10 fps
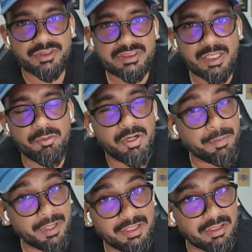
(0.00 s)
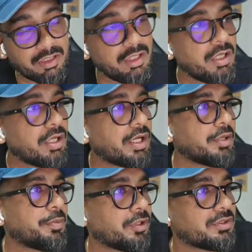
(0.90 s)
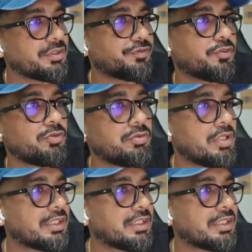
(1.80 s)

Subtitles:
time or a beginner, right? Because if you, let's